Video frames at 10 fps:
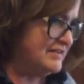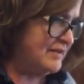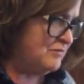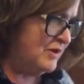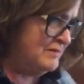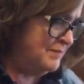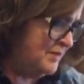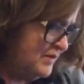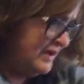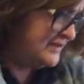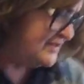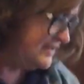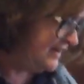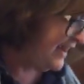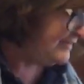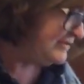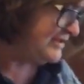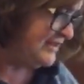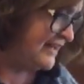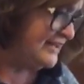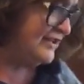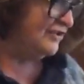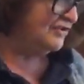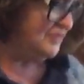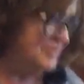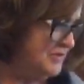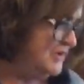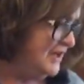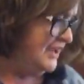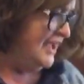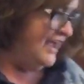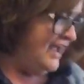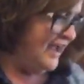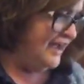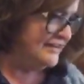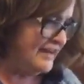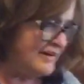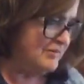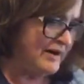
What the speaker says: at one point I was dating you, and I